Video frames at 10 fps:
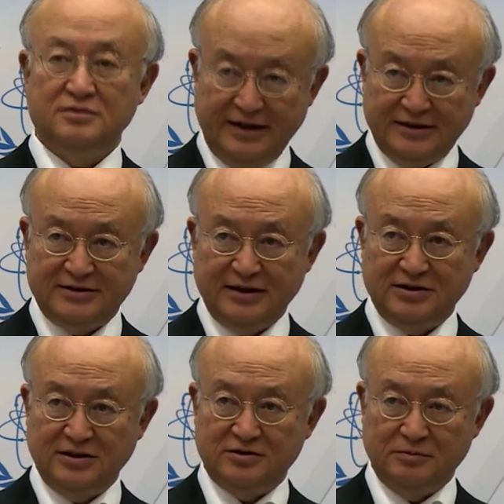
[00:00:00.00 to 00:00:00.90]
Ladies and
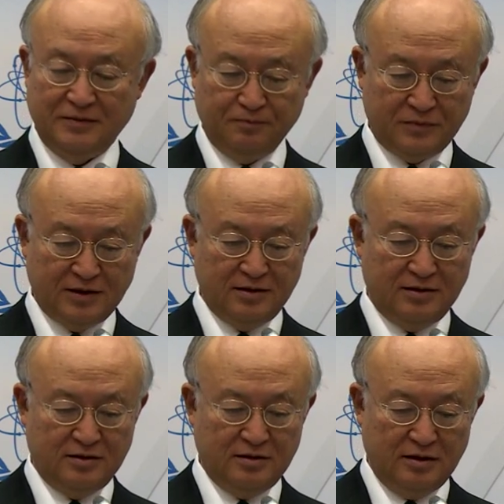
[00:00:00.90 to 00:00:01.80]
gentlemen,
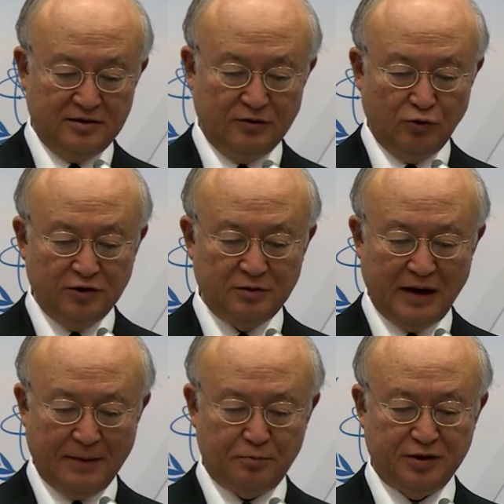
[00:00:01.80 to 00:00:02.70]
the
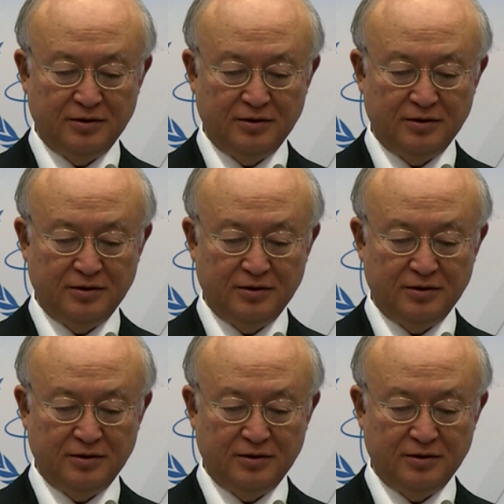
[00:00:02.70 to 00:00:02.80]
roadmap